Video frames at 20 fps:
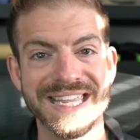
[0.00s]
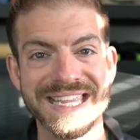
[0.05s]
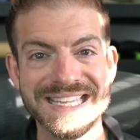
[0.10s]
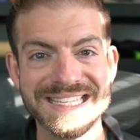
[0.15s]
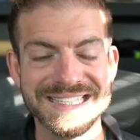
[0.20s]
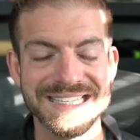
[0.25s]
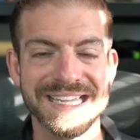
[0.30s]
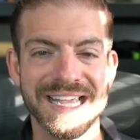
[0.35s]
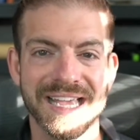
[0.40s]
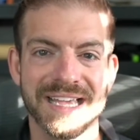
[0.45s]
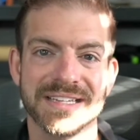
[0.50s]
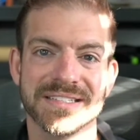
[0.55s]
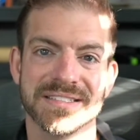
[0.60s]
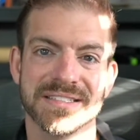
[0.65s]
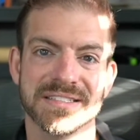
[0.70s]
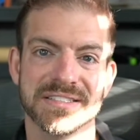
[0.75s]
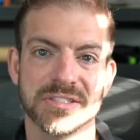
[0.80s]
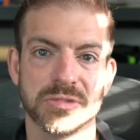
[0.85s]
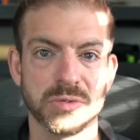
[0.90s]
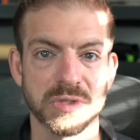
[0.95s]
easy
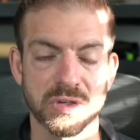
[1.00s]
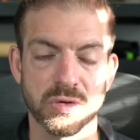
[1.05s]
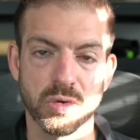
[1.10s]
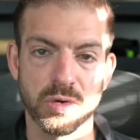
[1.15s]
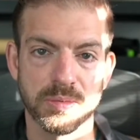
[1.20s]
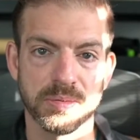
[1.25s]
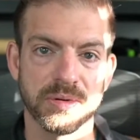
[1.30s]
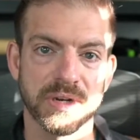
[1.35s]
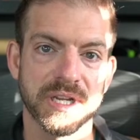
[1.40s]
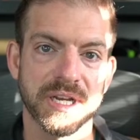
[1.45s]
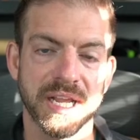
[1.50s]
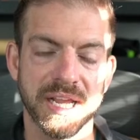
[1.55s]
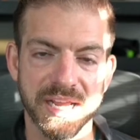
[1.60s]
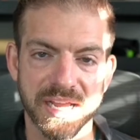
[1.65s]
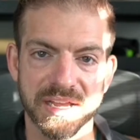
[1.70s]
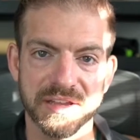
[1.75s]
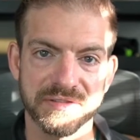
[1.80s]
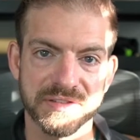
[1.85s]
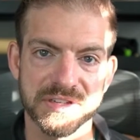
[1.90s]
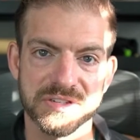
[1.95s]
access to incorporate
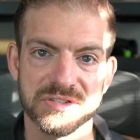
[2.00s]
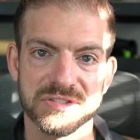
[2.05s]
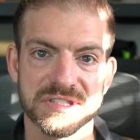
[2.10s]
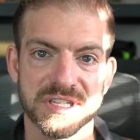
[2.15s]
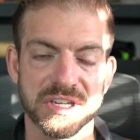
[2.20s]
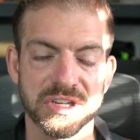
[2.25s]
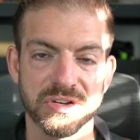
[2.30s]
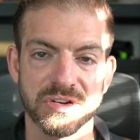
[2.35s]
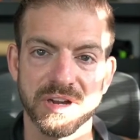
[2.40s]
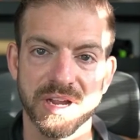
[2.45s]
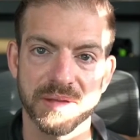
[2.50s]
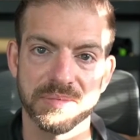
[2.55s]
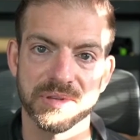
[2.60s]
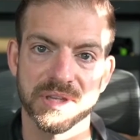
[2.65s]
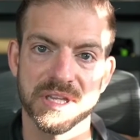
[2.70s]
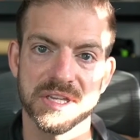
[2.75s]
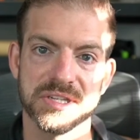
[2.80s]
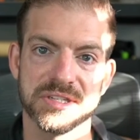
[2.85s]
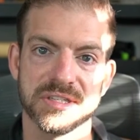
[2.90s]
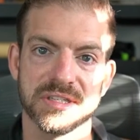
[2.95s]
A I features into your
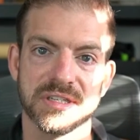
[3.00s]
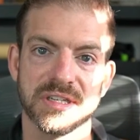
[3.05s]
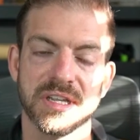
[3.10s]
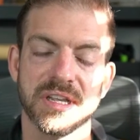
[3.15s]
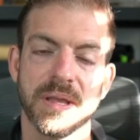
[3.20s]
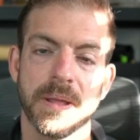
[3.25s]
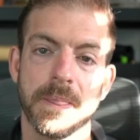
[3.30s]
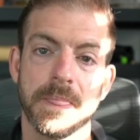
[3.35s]
application